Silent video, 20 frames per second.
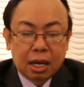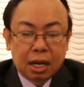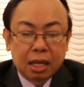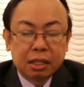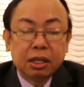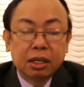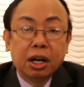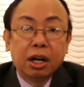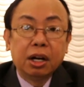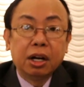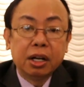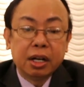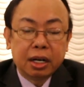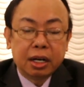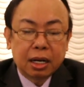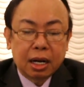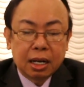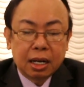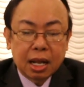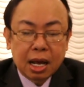had
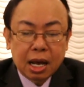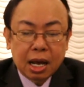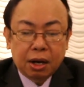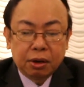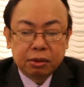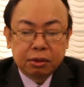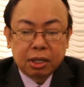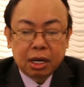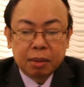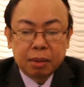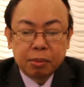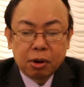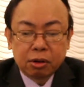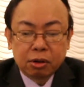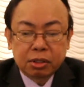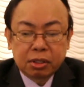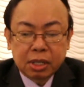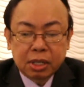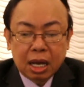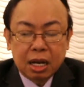earlier allowed the
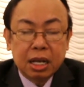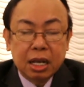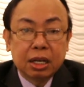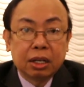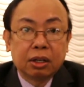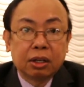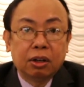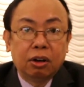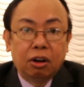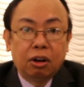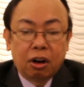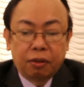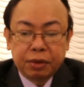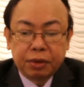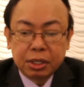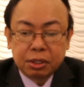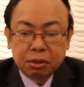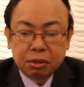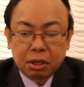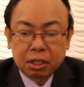remote selling of
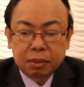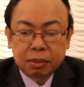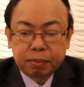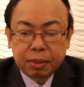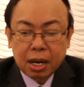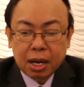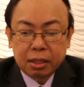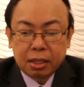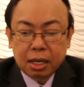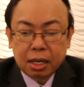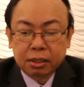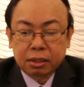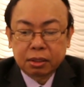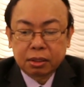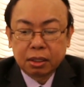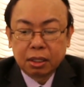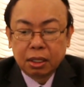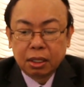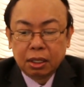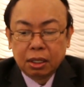insurance
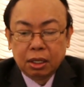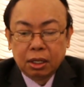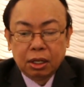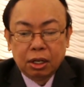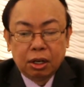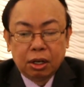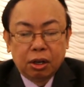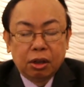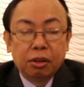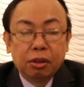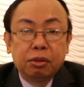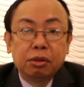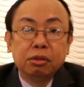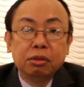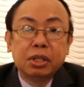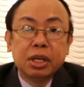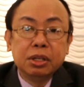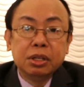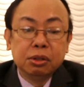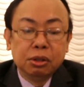products
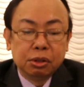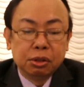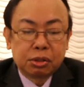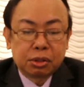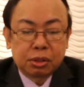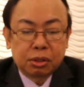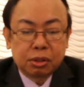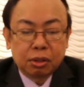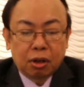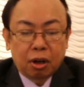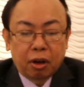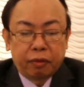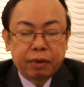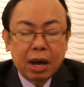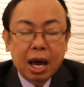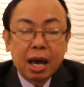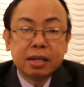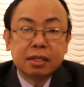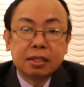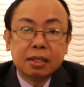through the use of
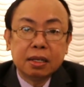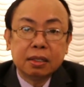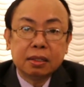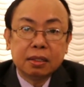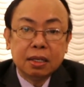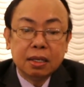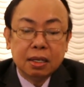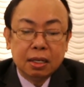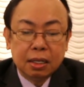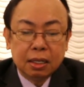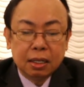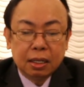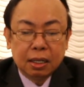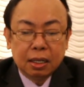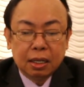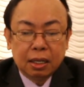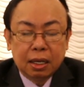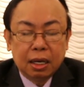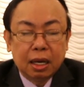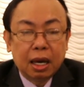ICT
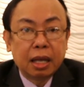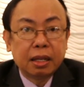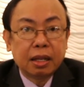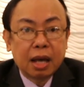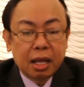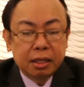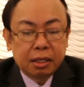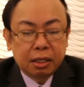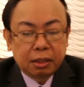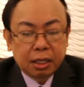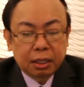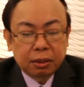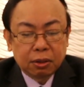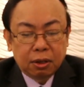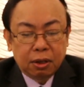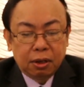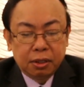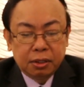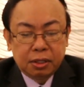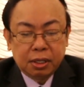and other
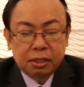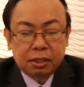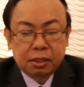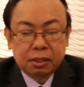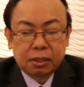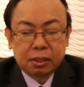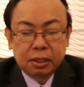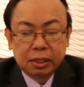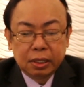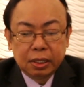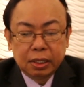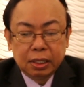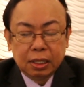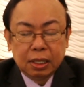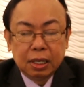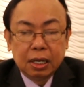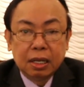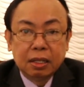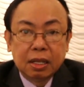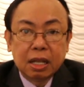technologies
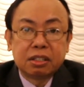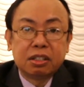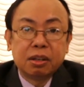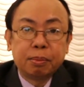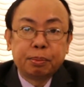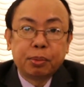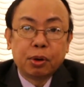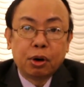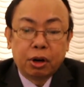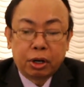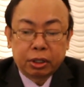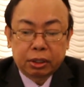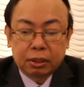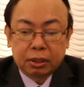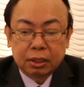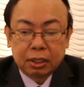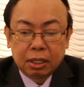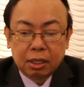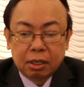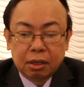that
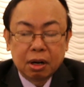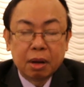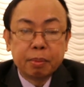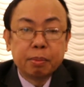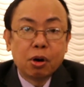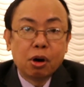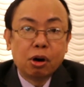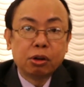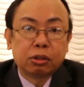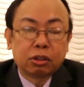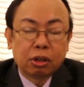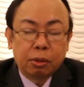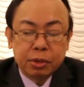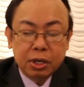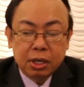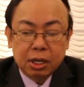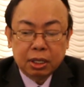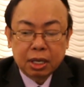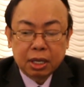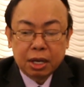support remote
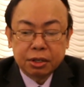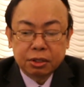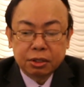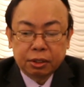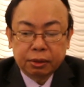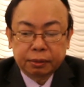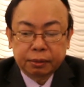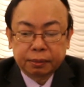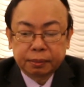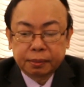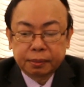communication.